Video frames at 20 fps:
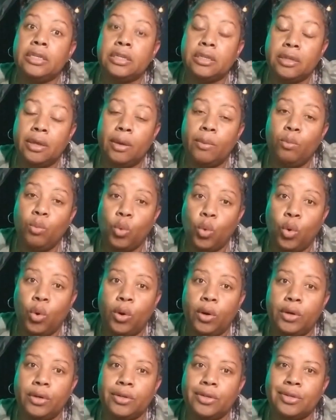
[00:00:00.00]
some
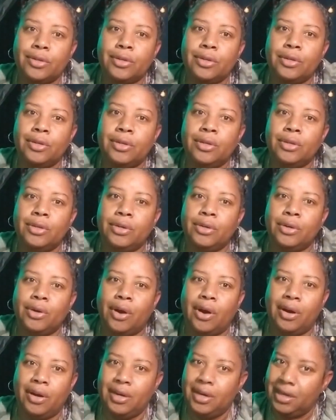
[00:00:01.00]
wars
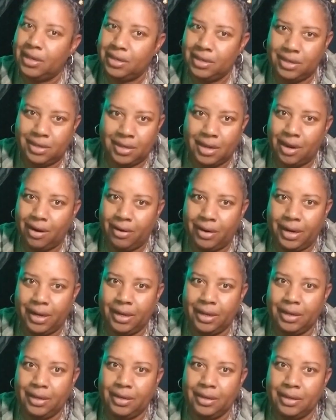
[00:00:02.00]
are necessary.
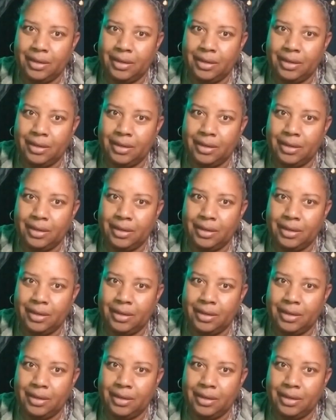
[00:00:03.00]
